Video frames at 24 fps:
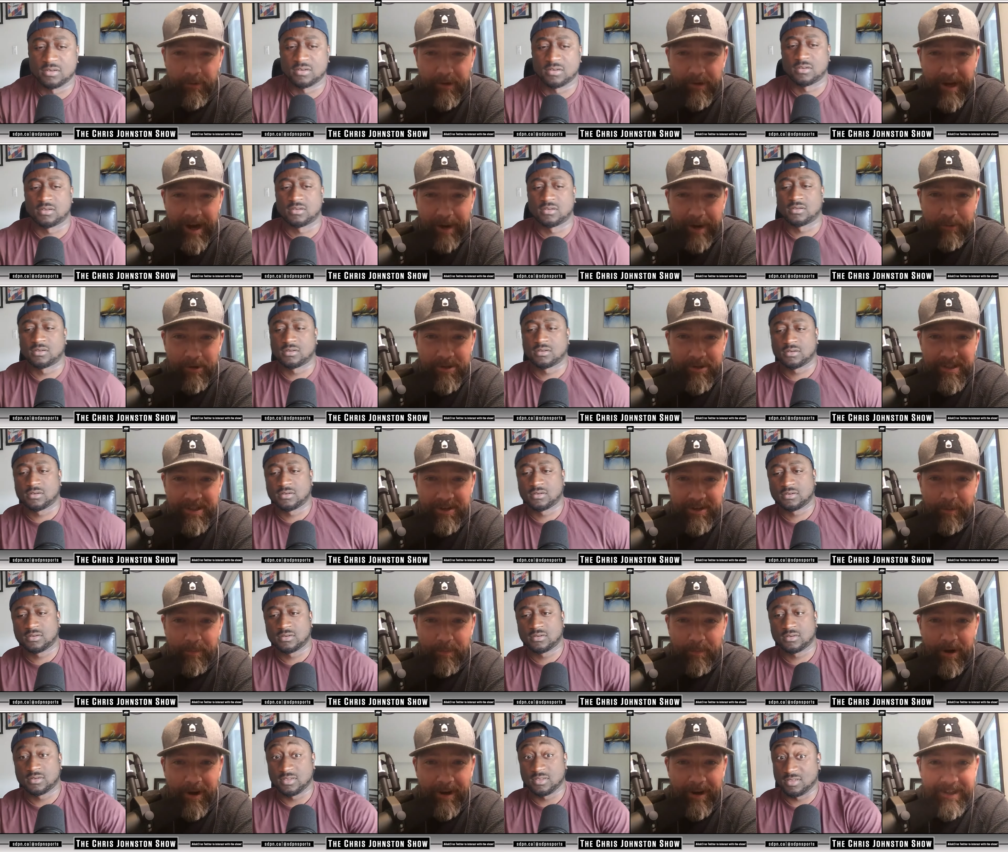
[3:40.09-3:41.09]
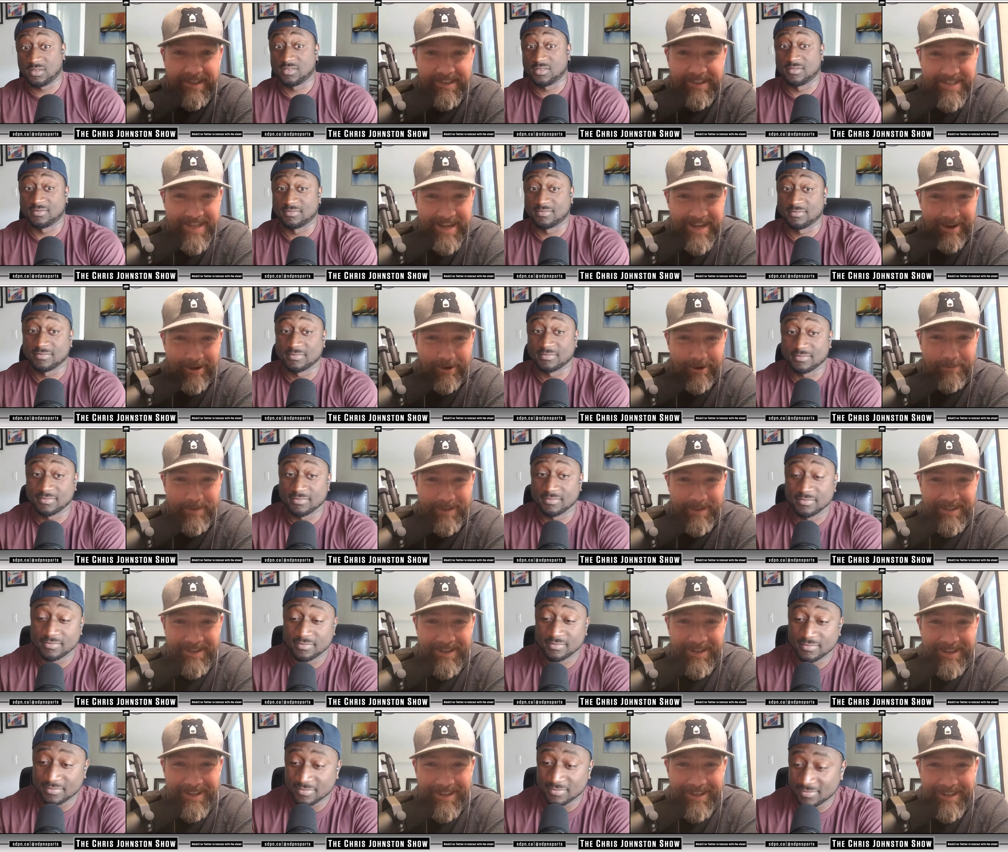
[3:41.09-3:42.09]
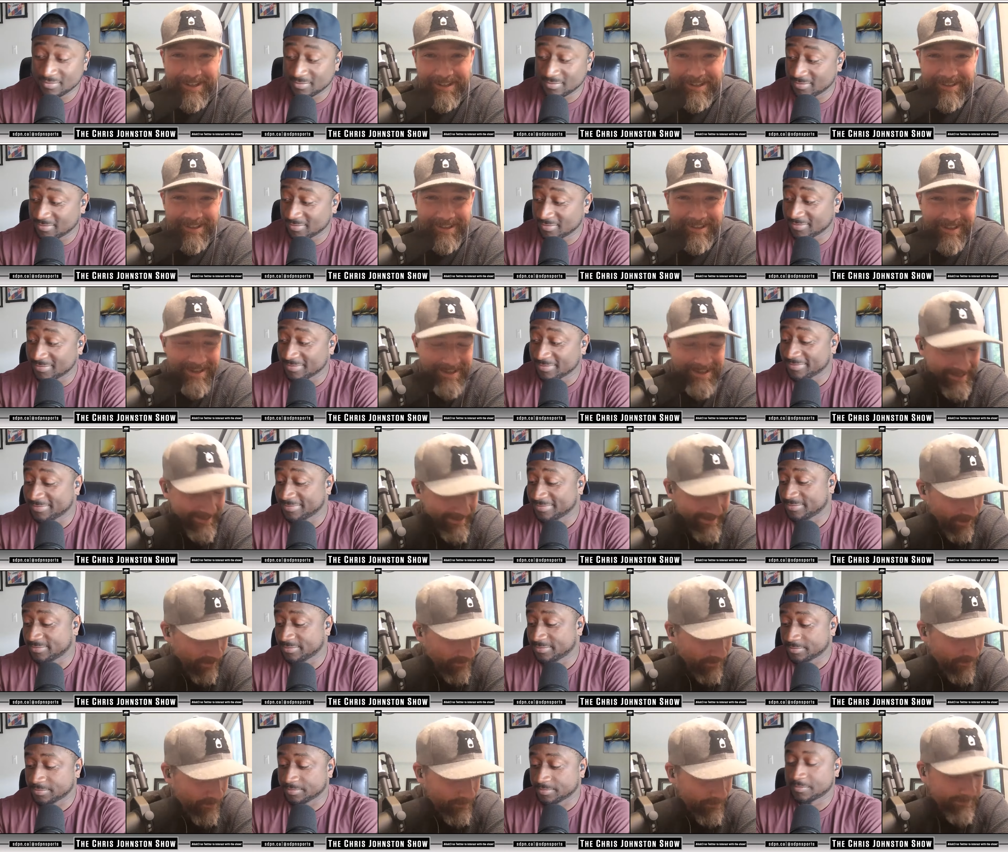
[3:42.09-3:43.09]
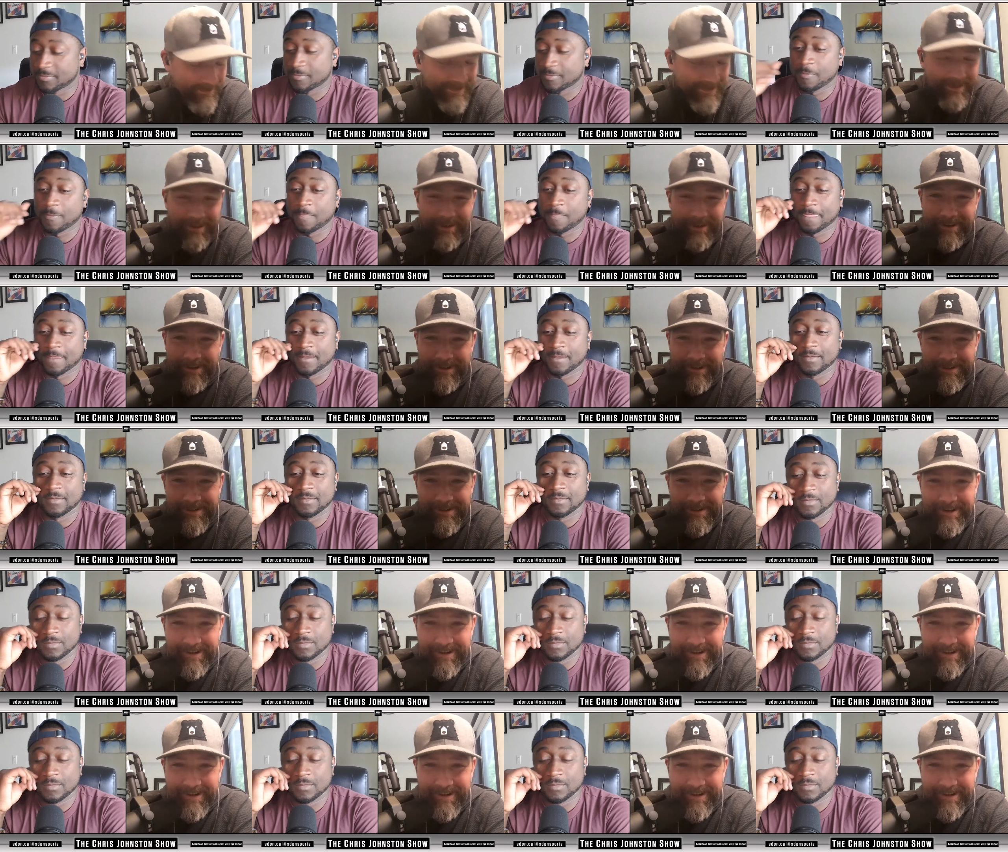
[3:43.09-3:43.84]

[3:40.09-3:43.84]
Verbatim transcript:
Speaker 1: cameras in our pockets now. I mean, cell phones uh,